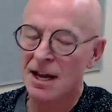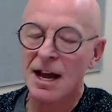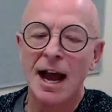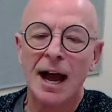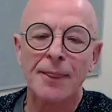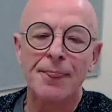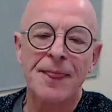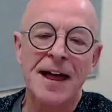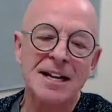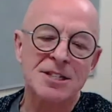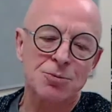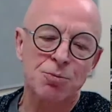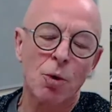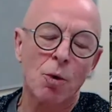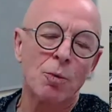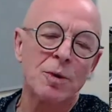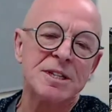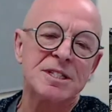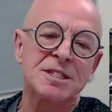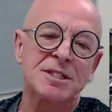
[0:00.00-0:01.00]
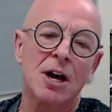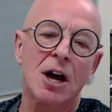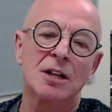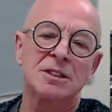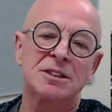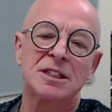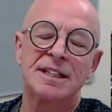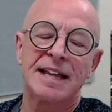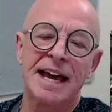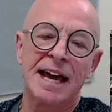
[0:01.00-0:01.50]
And that's what we
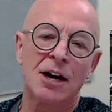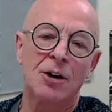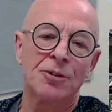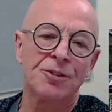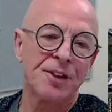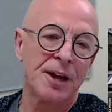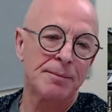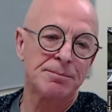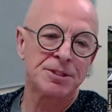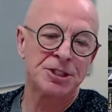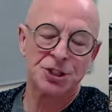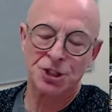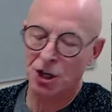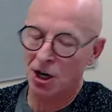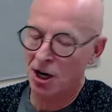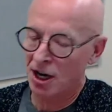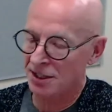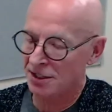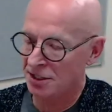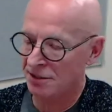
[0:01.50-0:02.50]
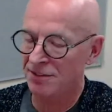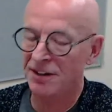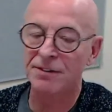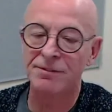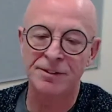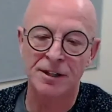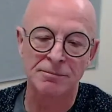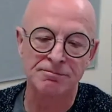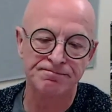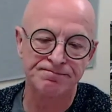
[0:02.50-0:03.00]
started the Health Hub to try and deliver.